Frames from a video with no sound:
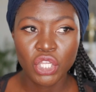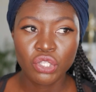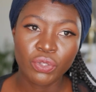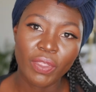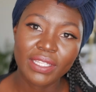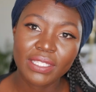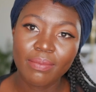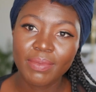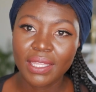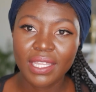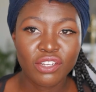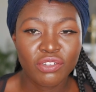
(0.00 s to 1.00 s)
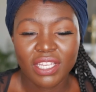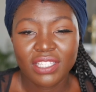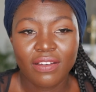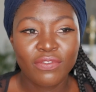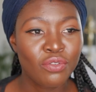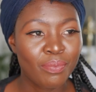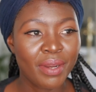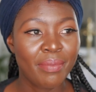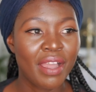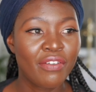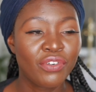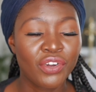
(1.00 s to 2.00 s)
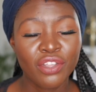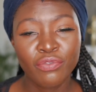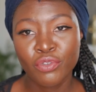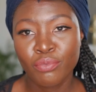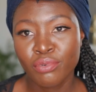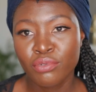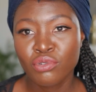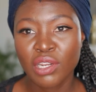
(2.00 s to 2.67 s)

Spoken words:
So that's something that you just have to prepare for. If you put